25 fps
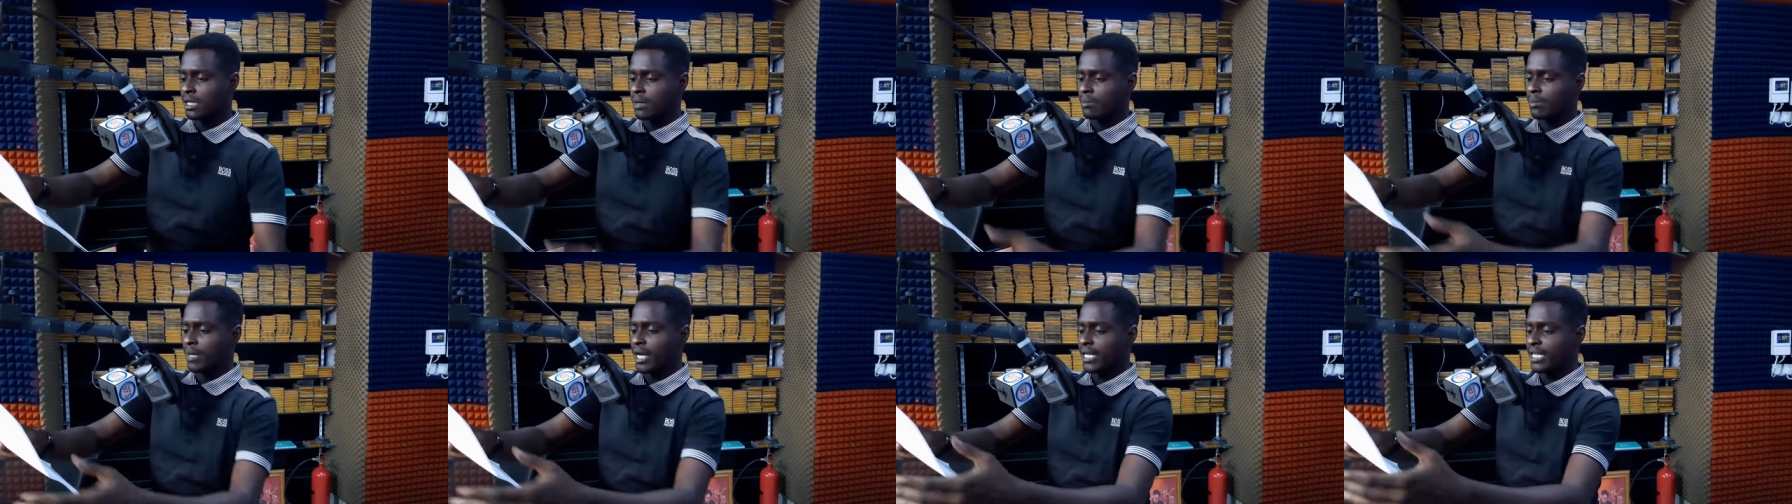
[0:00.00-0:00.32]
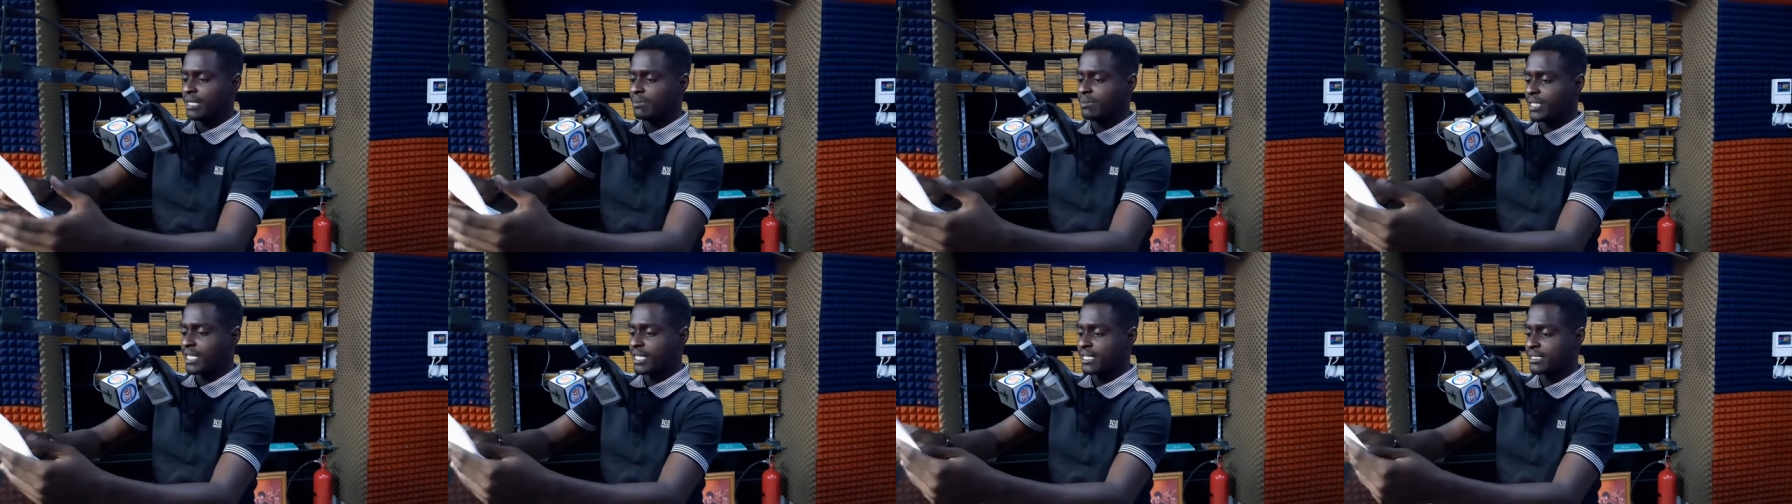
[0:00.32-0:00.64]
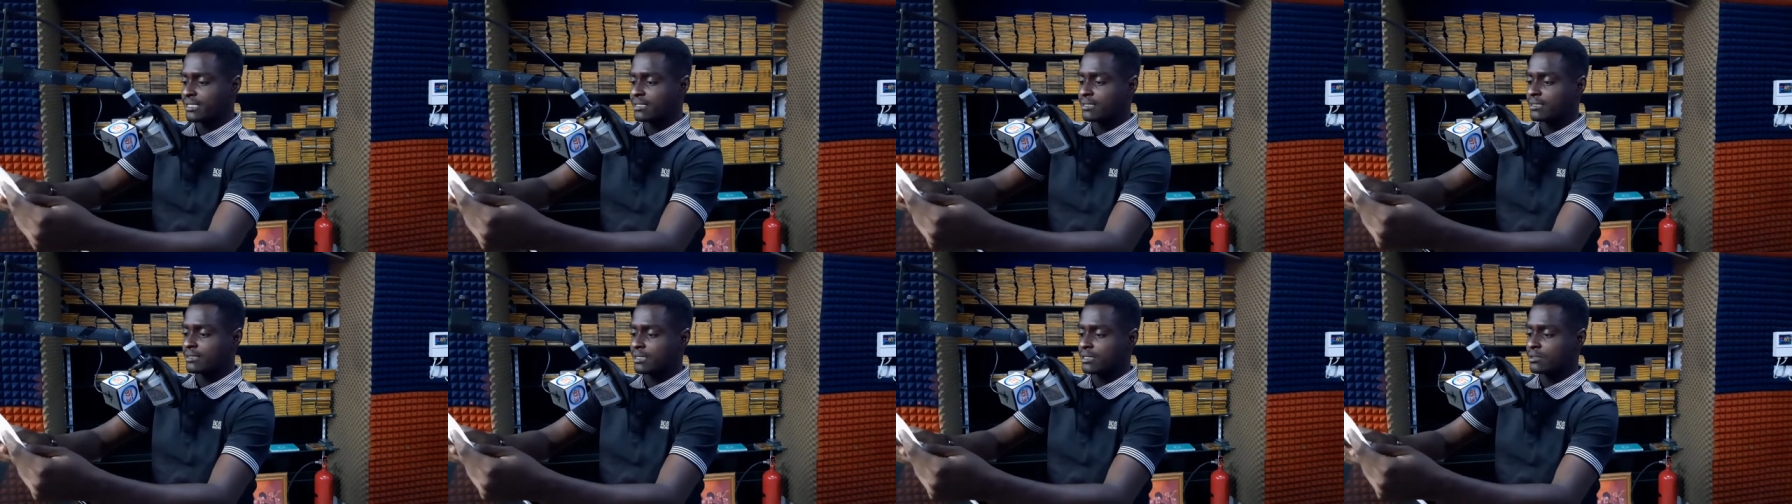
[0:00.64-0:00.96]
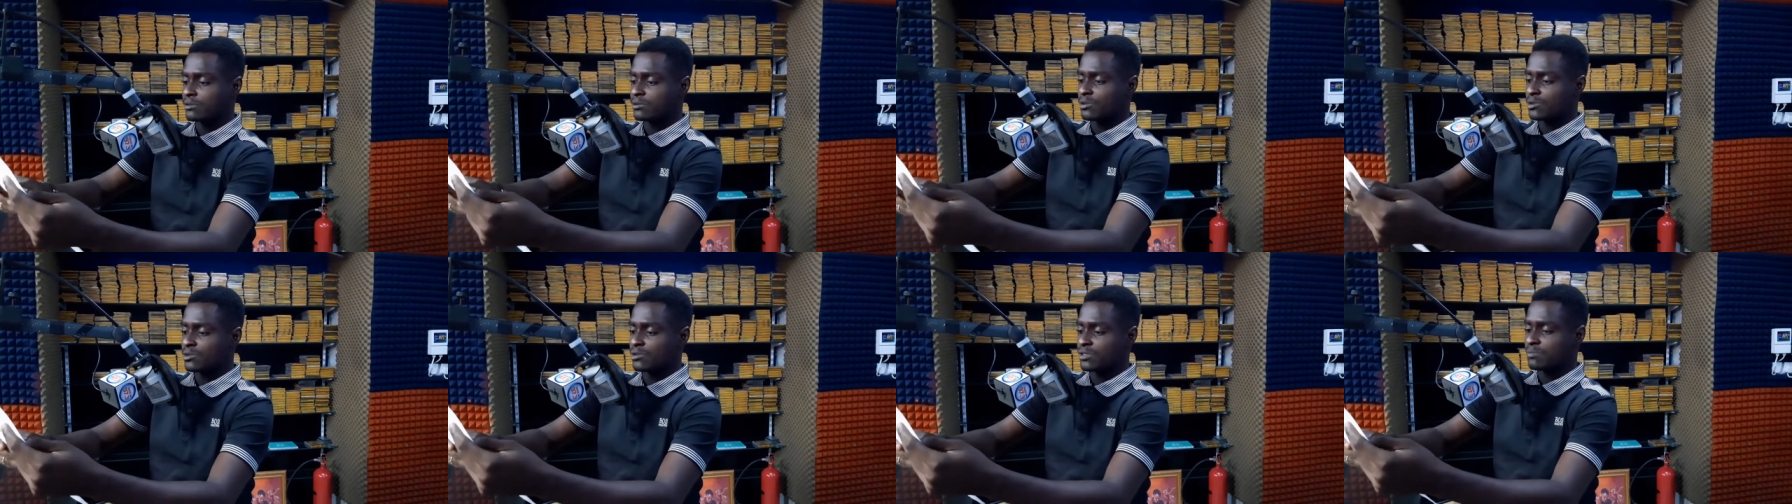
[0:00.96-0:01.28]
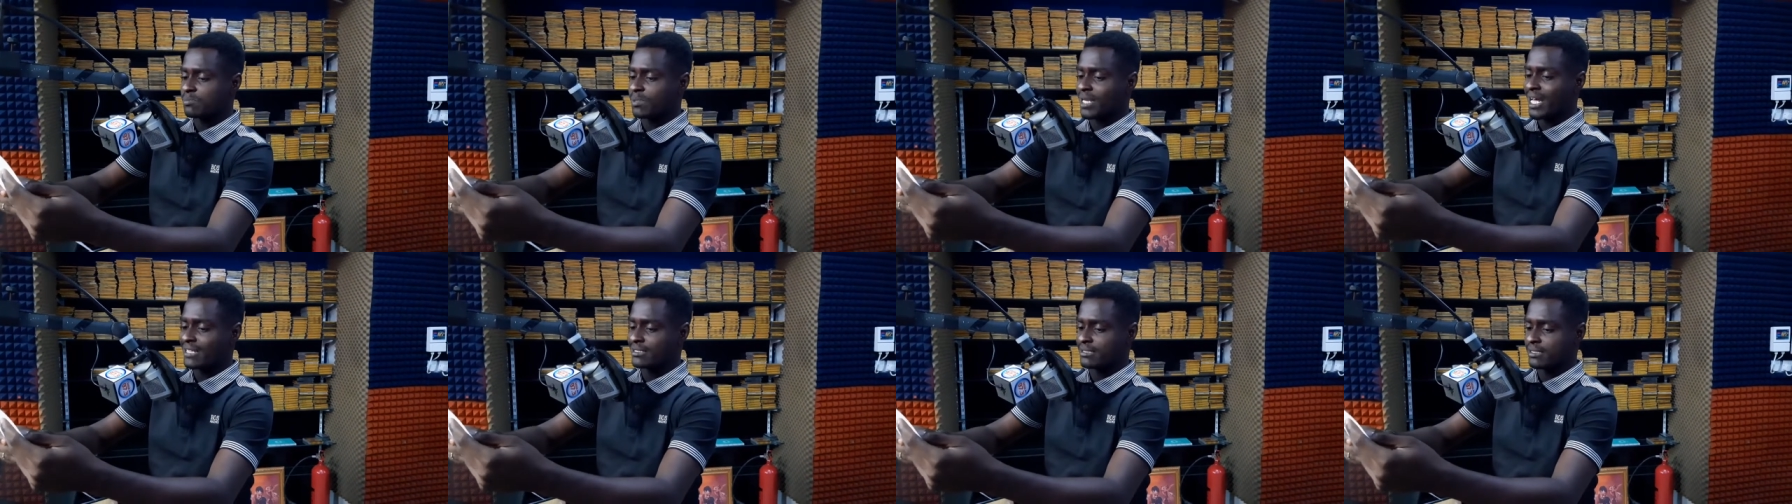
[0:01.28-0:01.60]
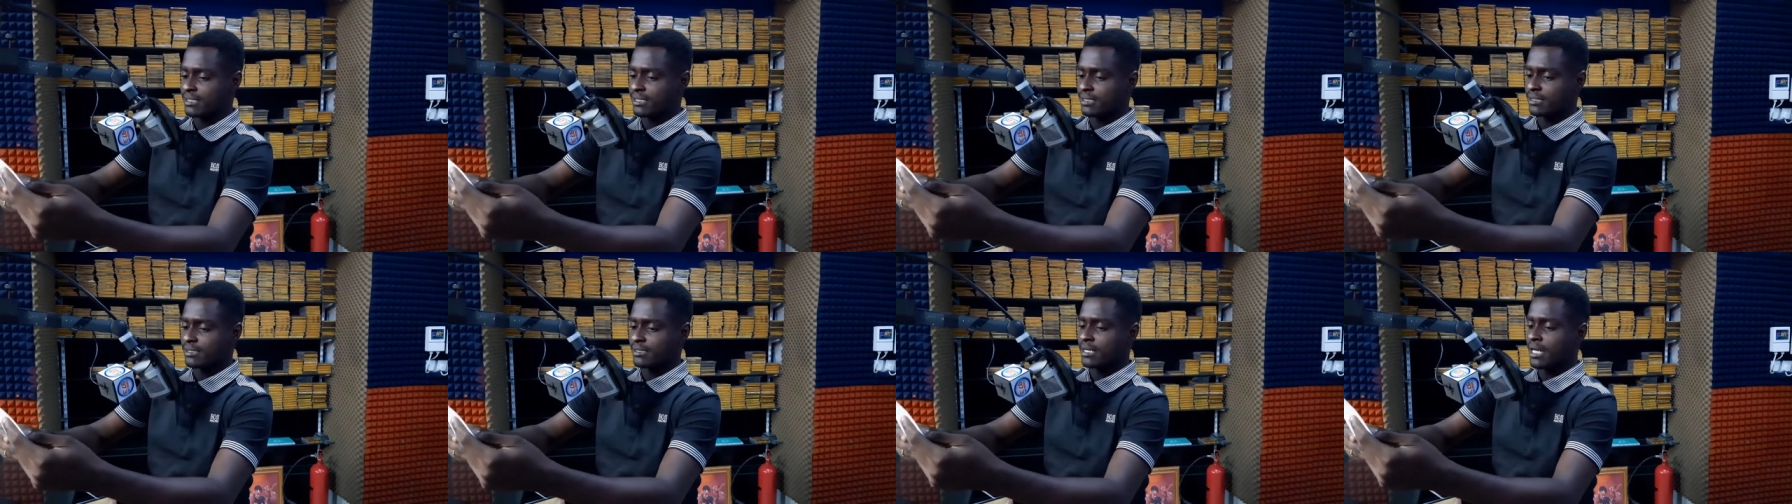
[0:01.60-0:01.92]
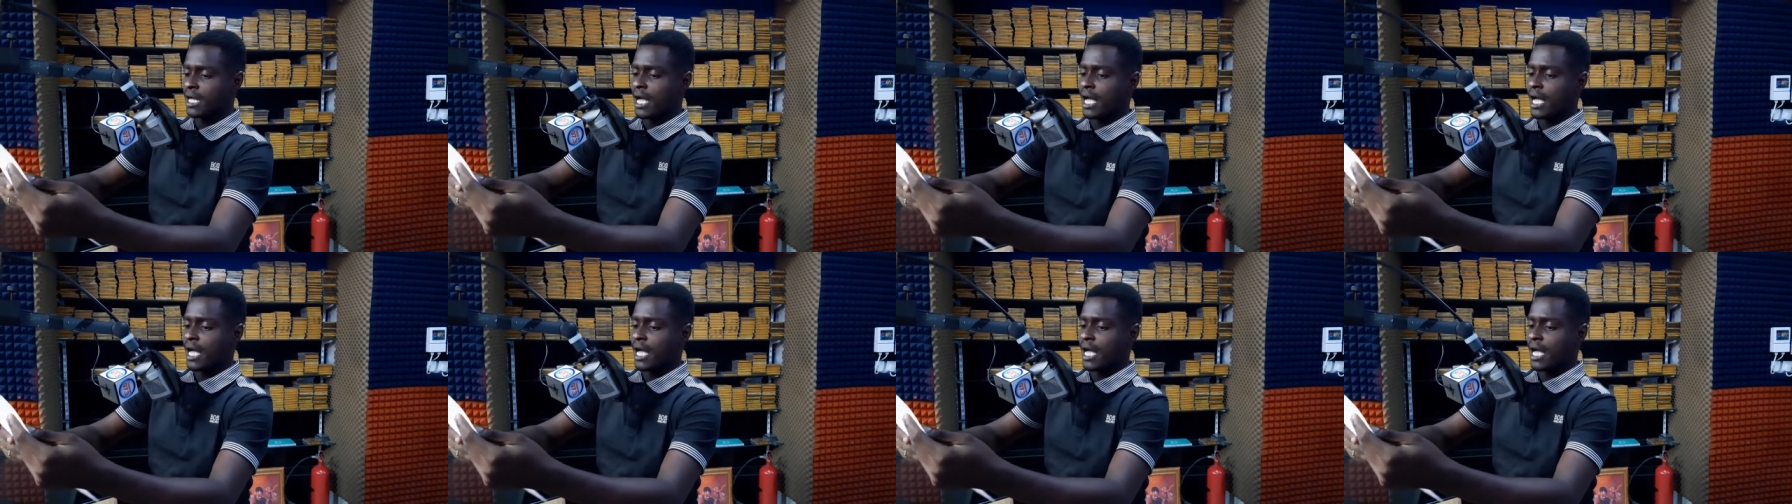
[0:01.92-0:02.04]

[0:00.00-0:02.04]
by eliminating single-use plastics